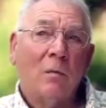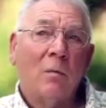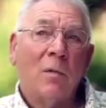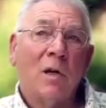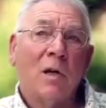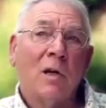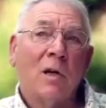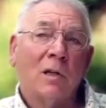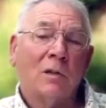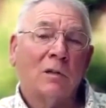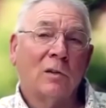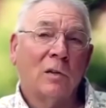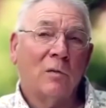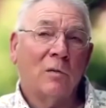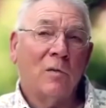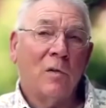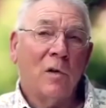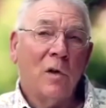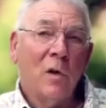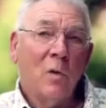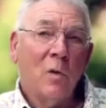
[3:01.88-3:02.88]
former
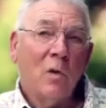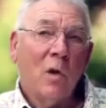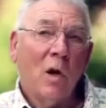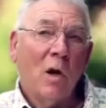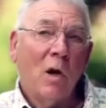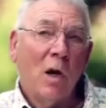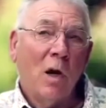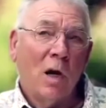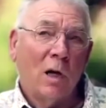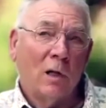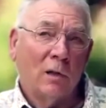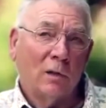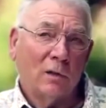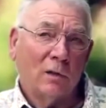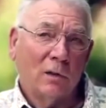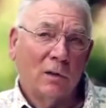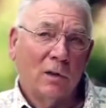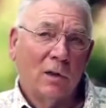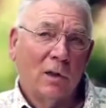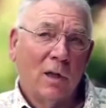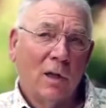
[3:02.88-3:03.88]
farmers who've turned
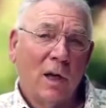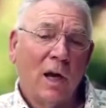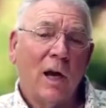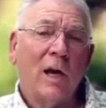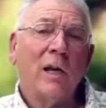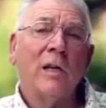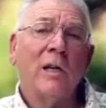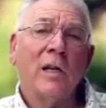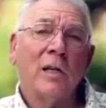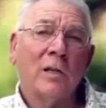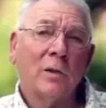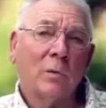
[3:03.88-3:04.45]
against the